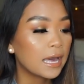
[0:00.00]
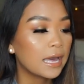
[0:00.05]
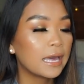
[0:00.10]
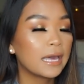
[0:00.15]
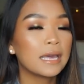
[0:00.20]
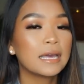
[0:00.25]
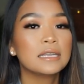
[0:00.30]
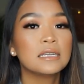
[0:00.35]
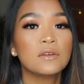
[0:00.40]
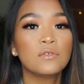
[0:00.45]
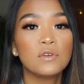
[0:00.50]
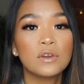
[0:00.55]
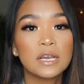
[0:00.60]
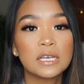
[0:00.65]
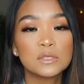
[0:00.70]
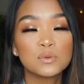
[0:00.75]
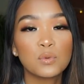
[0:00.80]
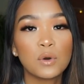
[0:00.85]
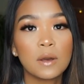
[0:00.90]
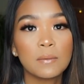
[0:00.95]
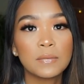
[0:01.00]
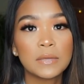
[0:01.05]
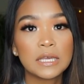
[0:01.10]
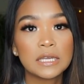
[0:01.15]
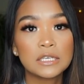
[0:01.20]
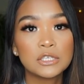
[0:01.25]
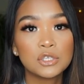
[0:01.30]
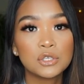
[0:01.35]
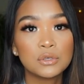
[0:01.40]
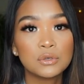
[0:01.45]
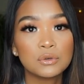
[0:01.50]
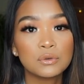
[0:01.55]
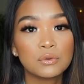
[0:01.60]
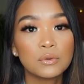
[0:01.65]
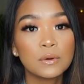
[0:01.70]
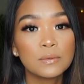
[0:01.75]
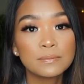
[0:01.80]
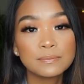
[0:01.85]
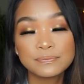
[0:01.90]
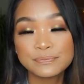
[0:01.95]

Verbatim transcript: and if you guys want me to